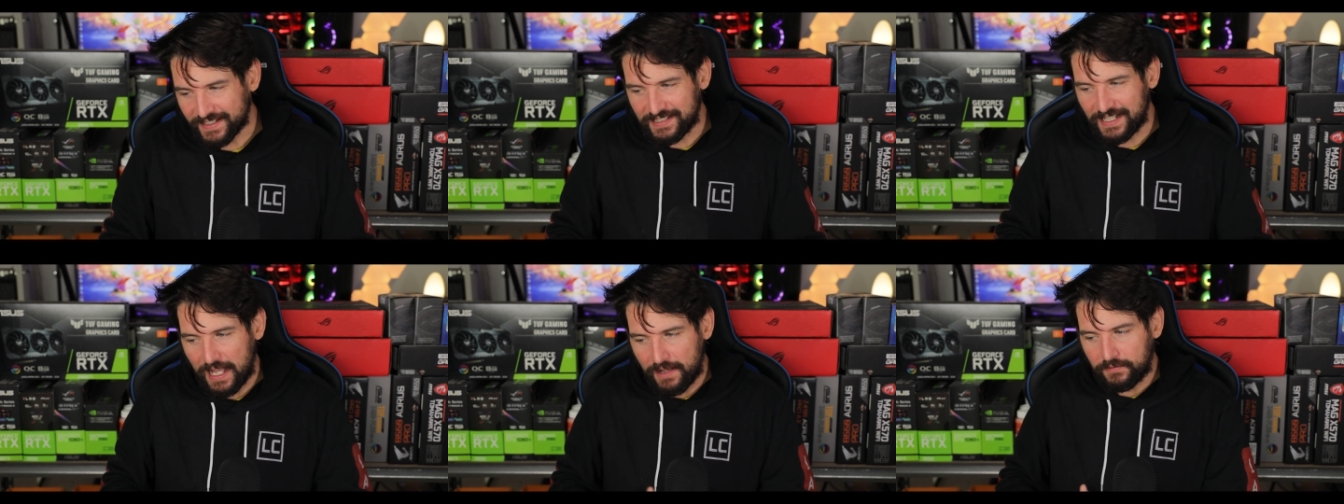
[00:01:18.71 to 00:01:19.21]
I
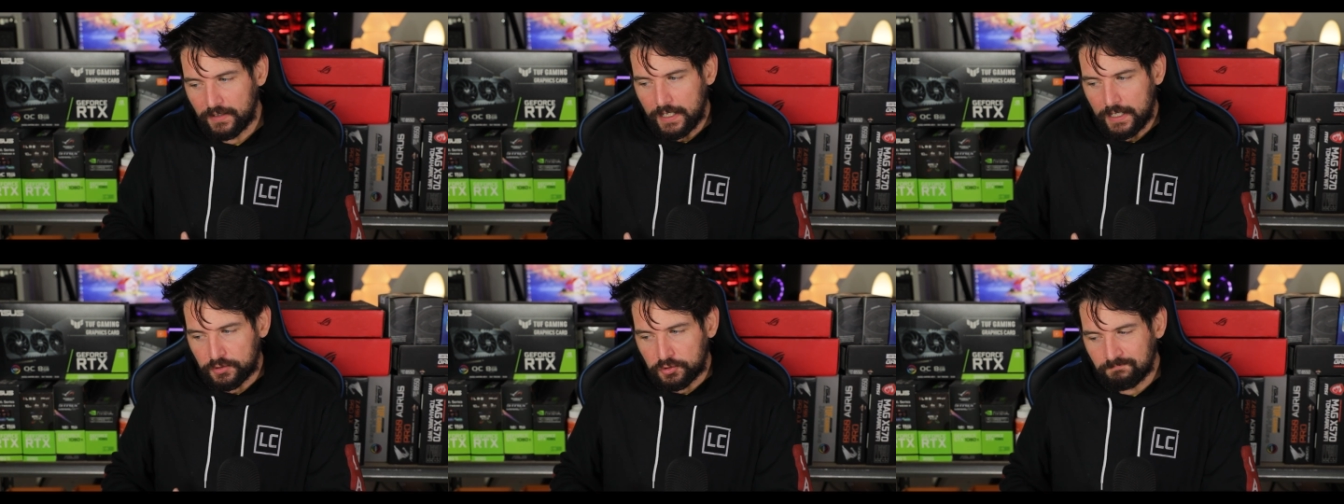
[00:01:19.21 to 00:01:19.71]

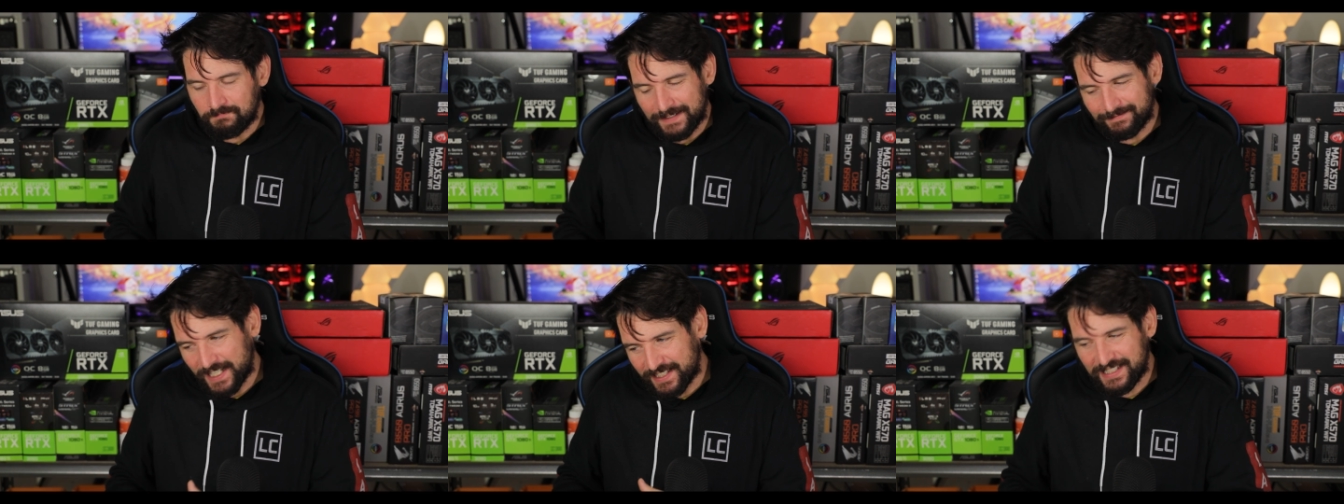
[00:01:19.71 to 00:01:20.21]

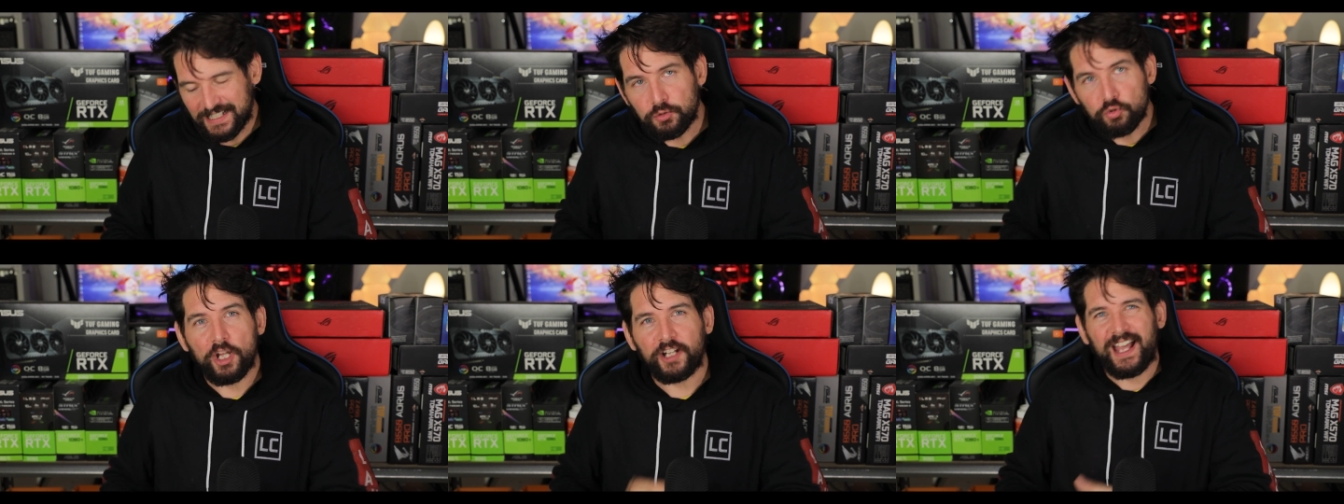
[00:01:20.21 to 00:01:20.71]
still
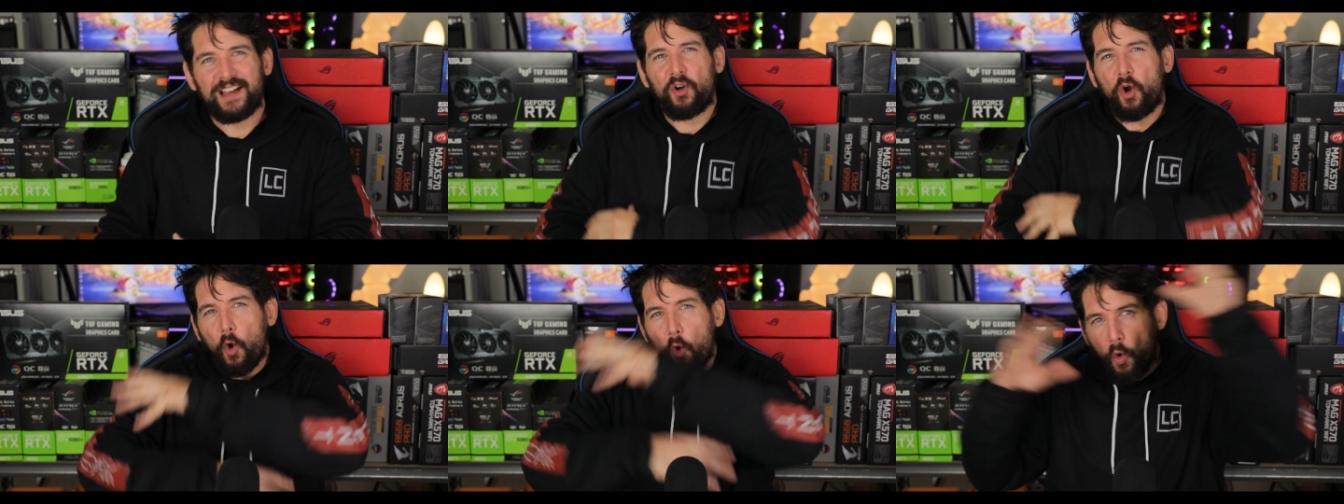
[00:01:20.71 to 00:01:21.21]
do not have
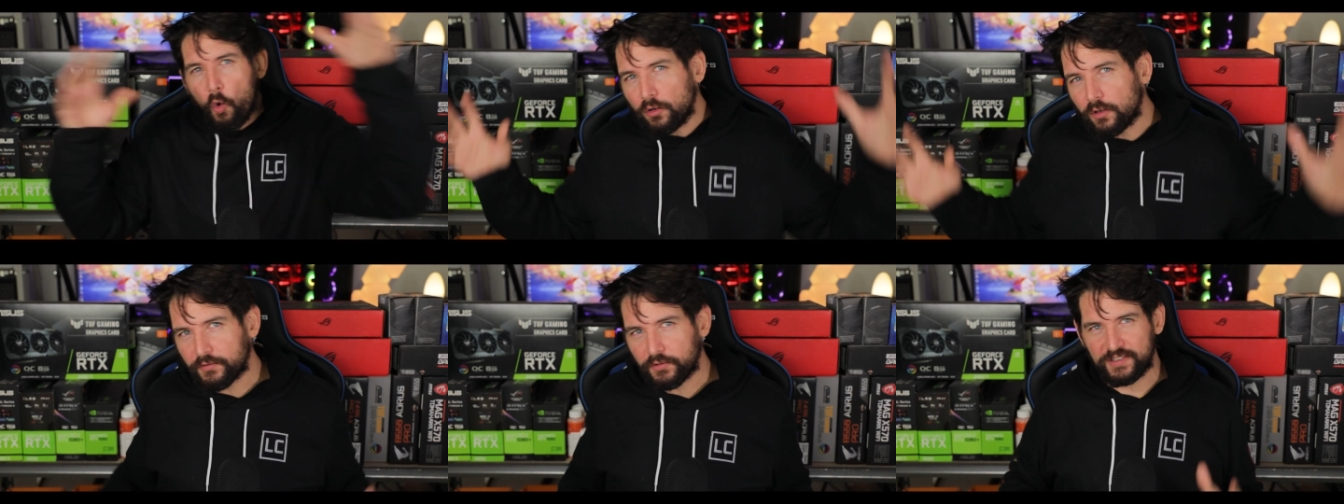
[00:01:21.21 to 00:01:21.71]

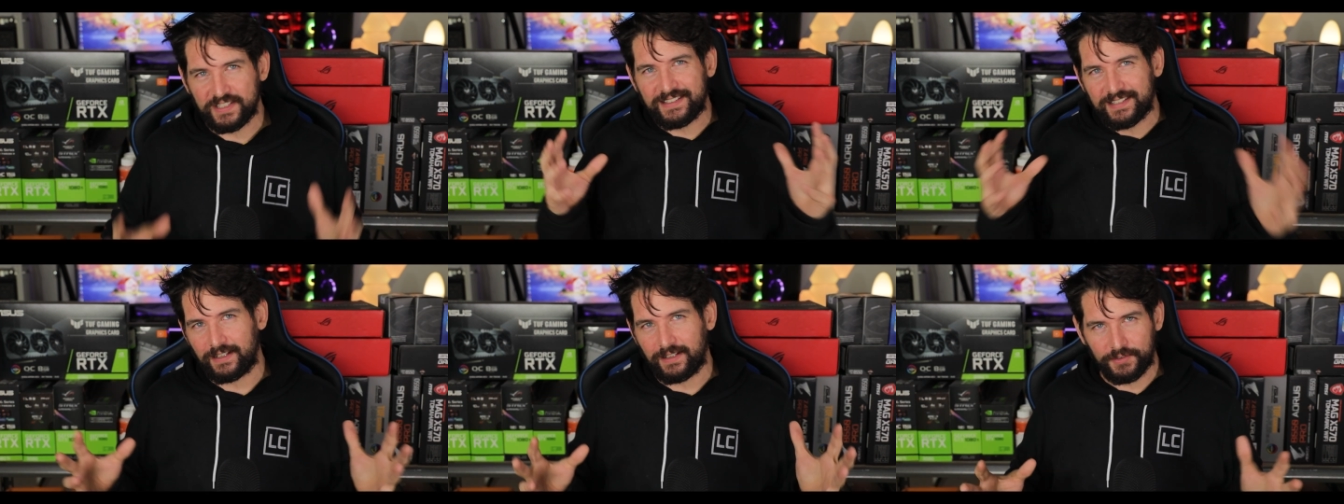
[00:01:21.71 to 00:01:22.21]
all of the
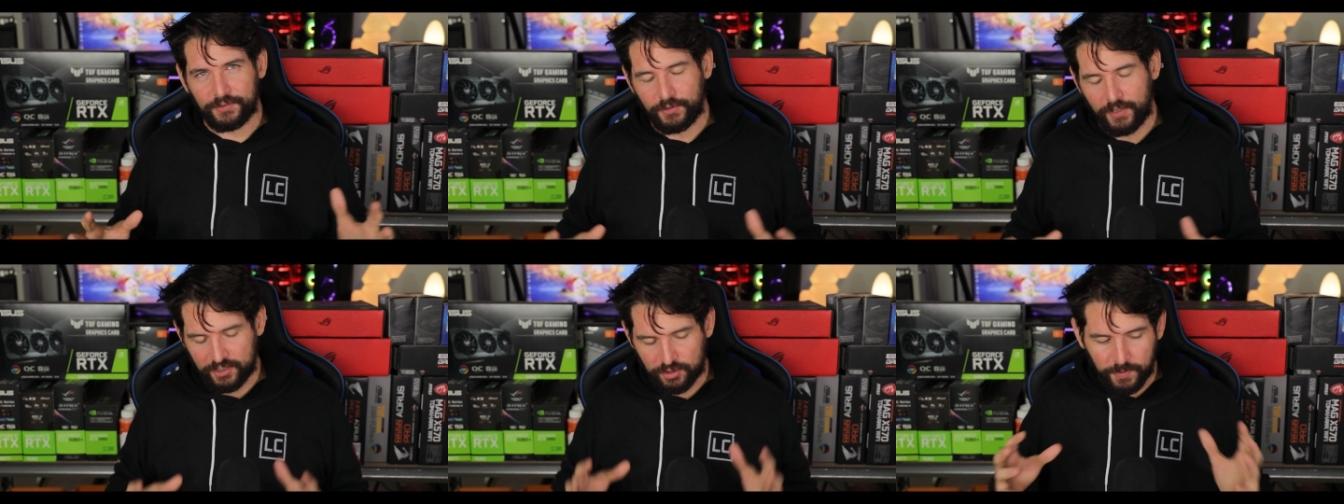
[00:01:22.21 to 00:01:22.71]
details
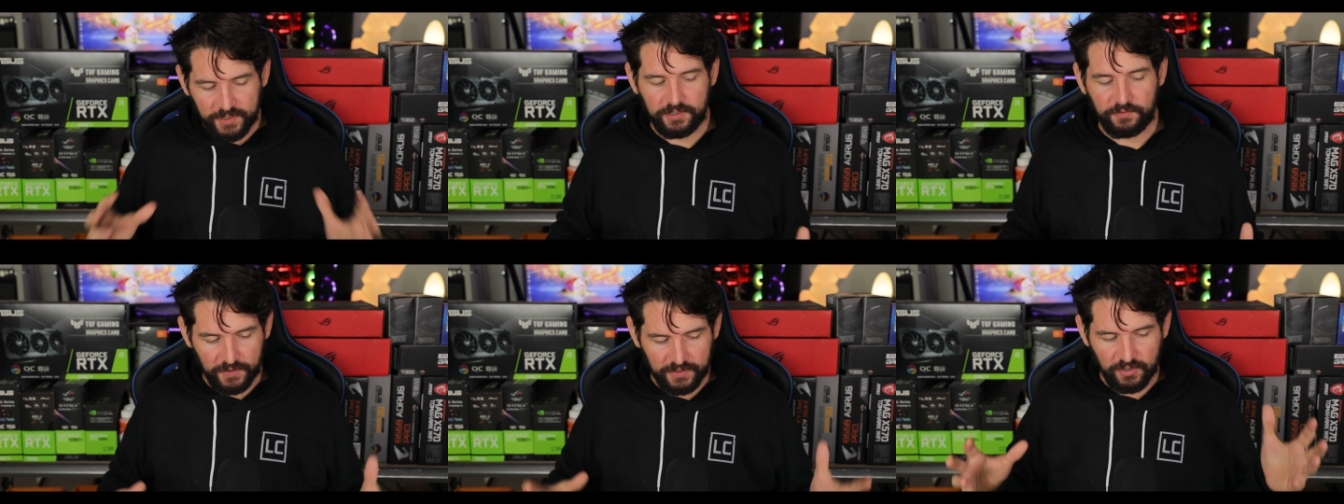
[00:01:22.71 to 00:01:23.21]
and
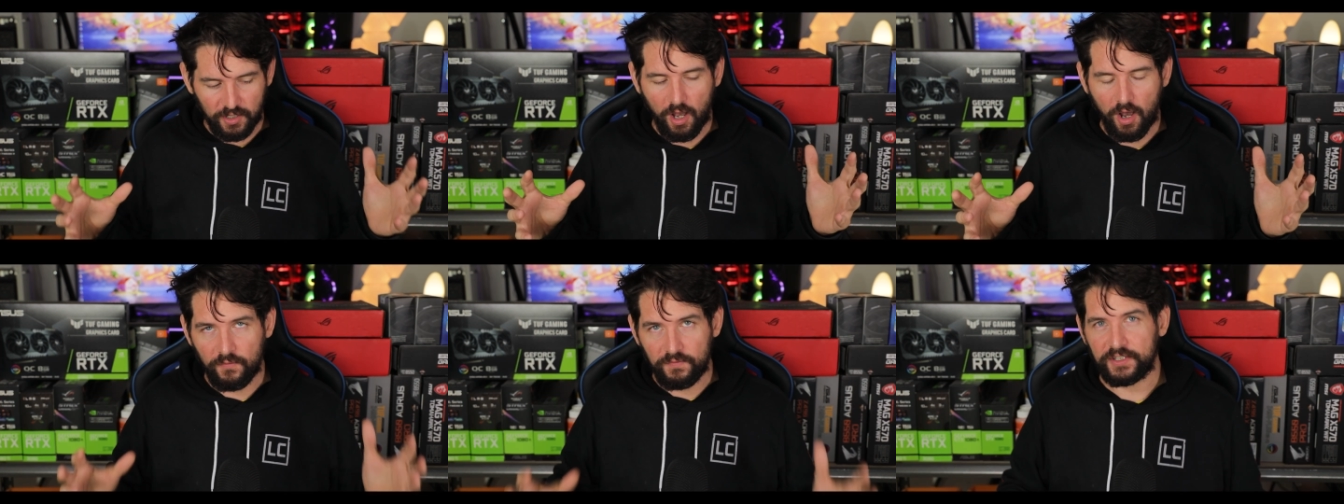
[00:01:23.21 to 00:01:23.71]
specifics
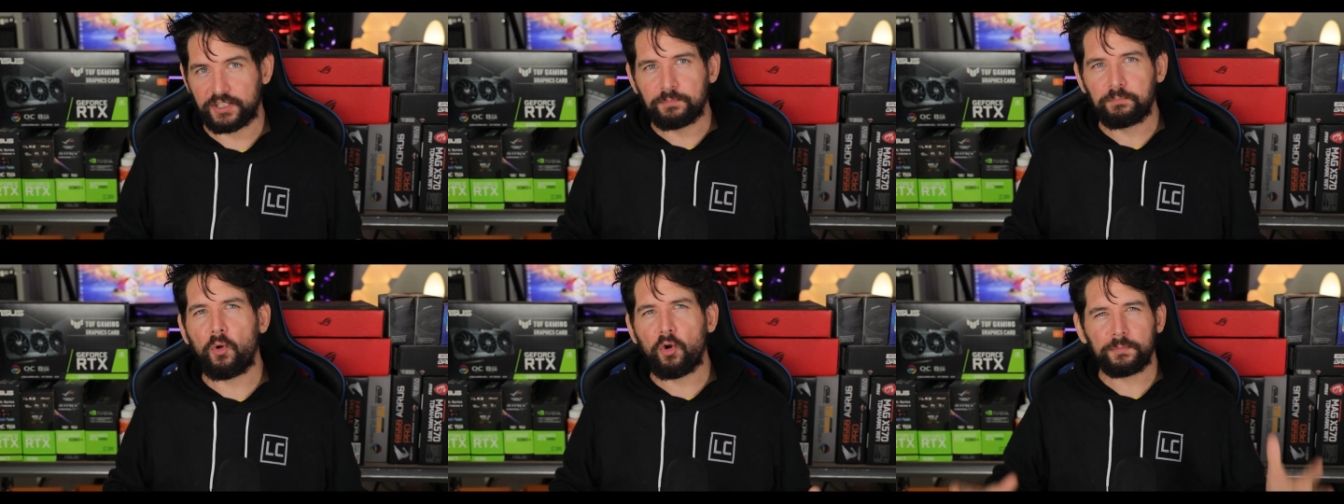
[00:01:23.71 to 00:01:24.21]
of this
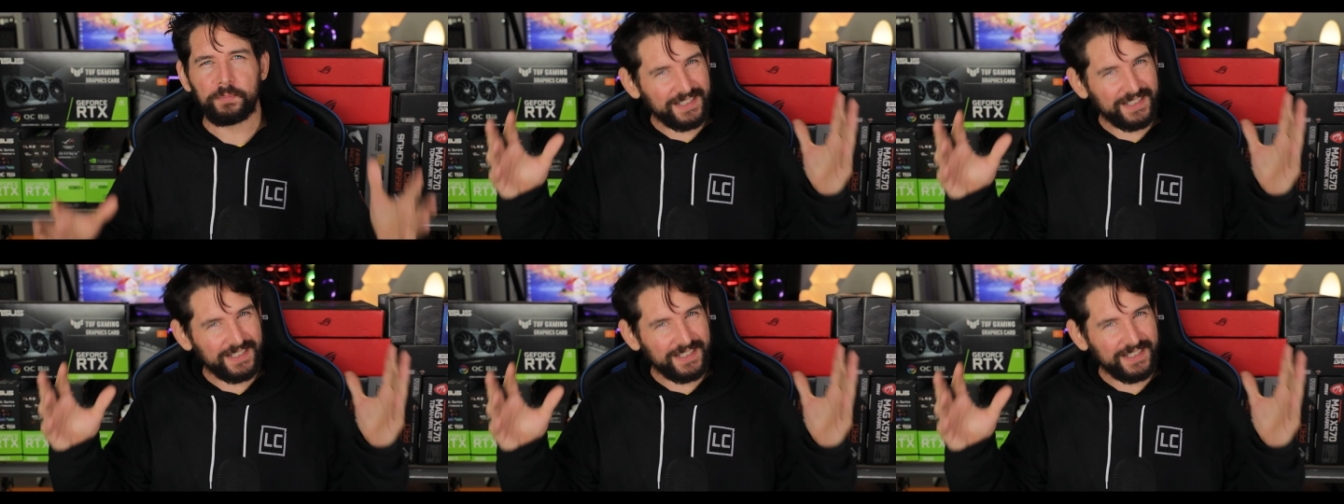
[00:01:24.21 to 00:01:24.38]
board,